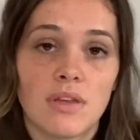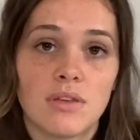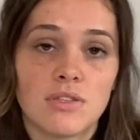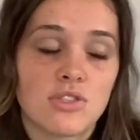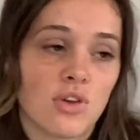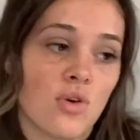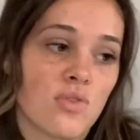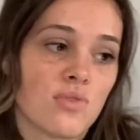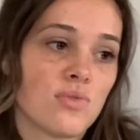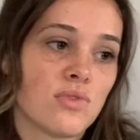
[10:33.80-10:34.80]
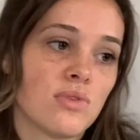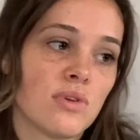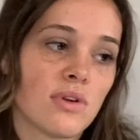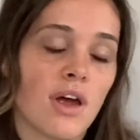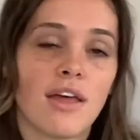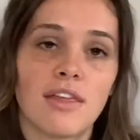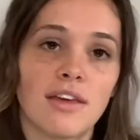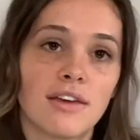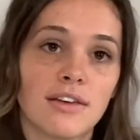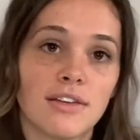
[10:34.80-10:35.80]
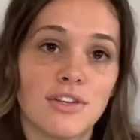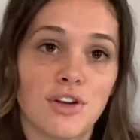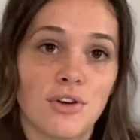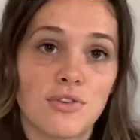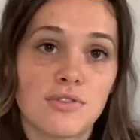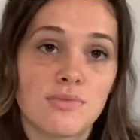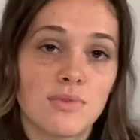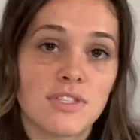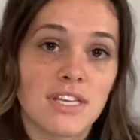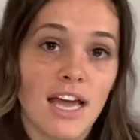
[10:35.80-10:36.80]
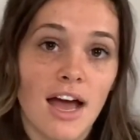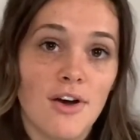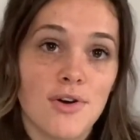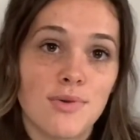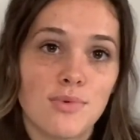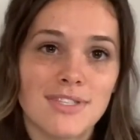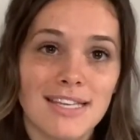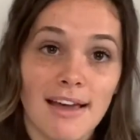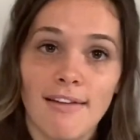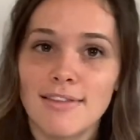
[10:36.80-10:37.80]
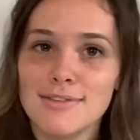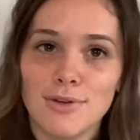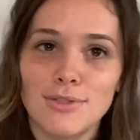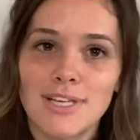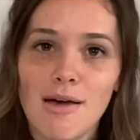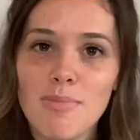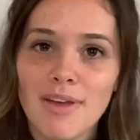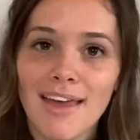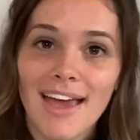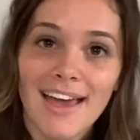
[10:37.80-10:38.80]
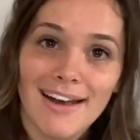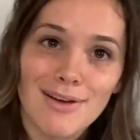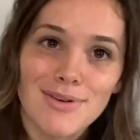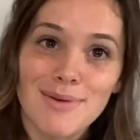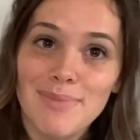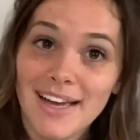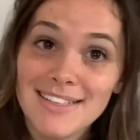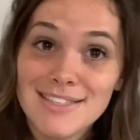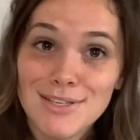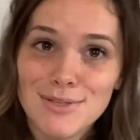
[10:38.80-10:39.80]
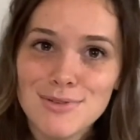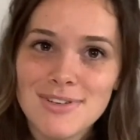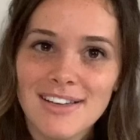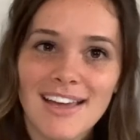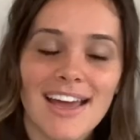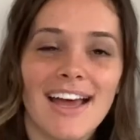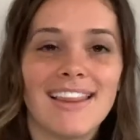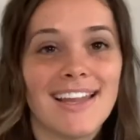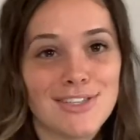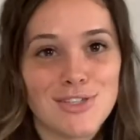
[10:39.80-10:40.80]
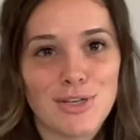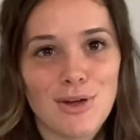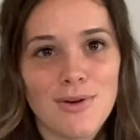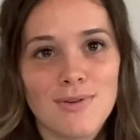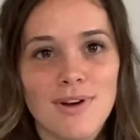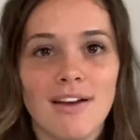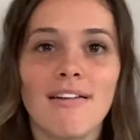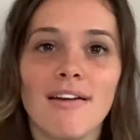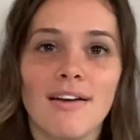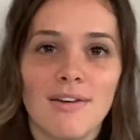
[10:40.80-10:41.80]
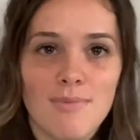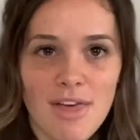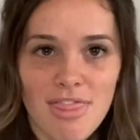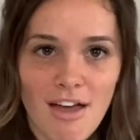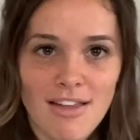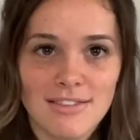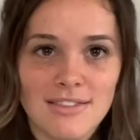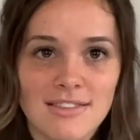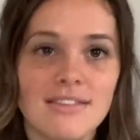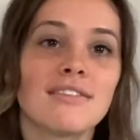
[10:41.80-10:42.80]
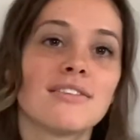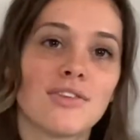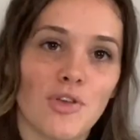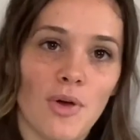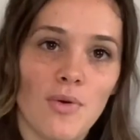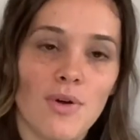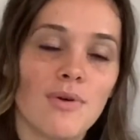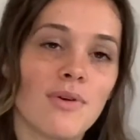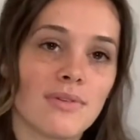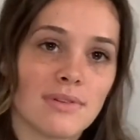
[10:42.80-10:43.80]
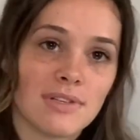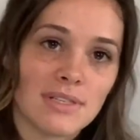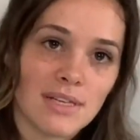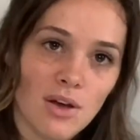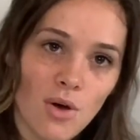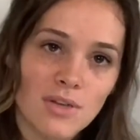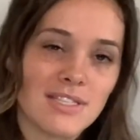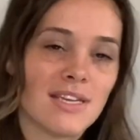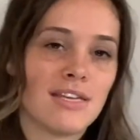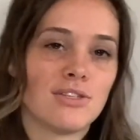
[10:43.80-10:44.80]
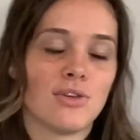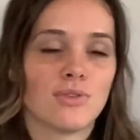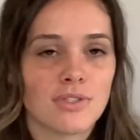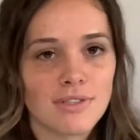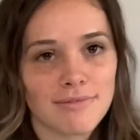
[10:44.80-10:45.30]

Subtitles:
So I think, you know, we'll see how these hold up, and I will get back to you and let you know my thoughts. So stay tuned.